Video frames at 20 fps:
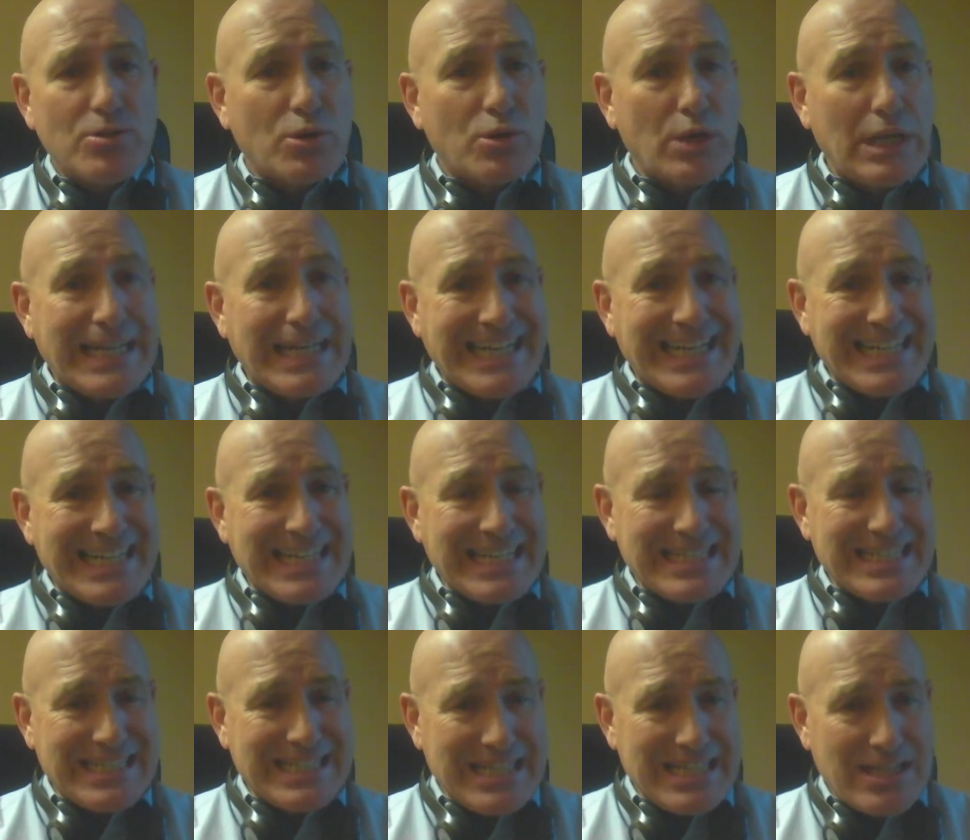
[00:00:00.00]
Clinic
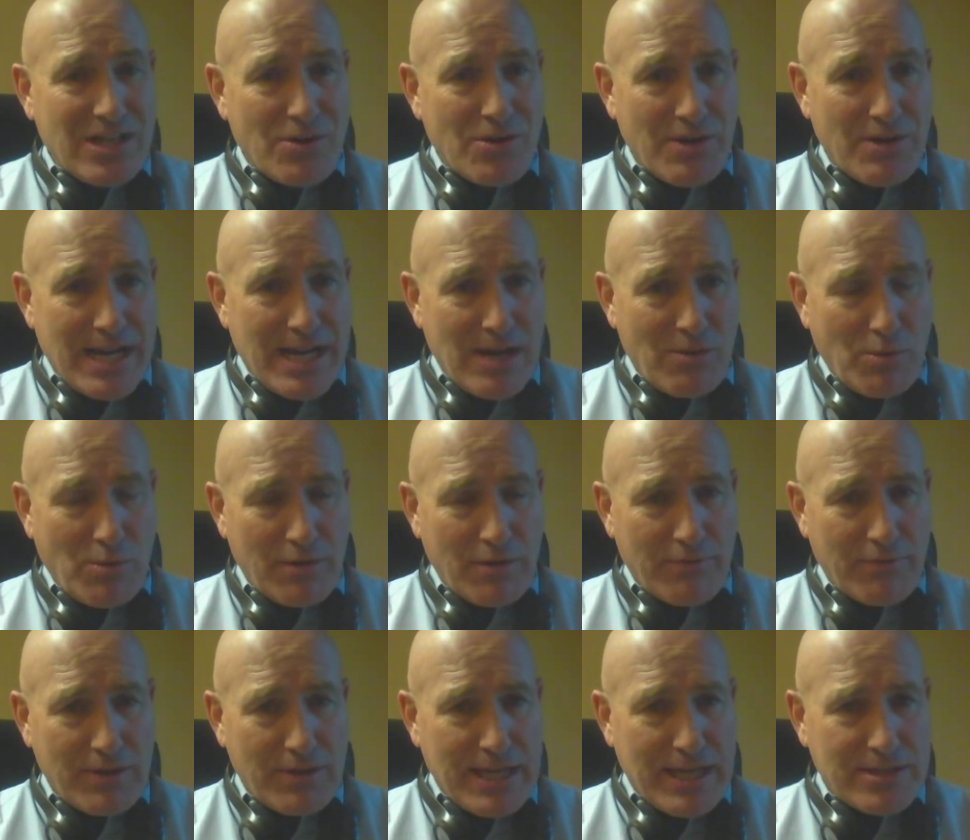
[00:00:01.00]
is in their network
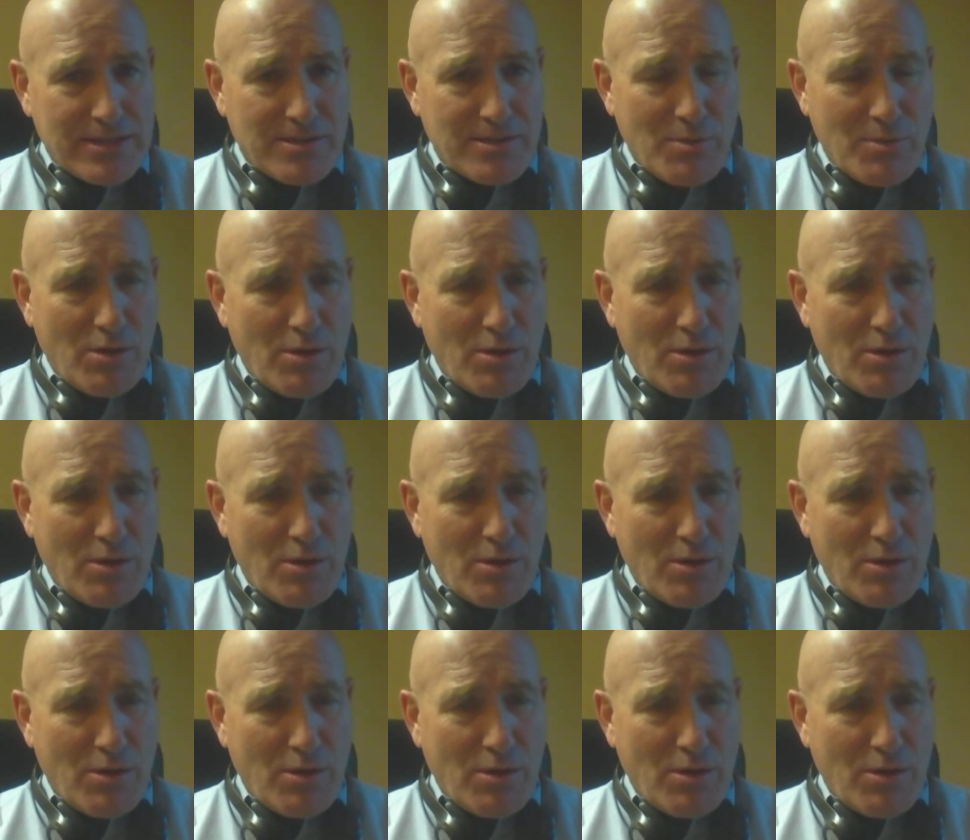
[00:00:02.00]
for the HMO.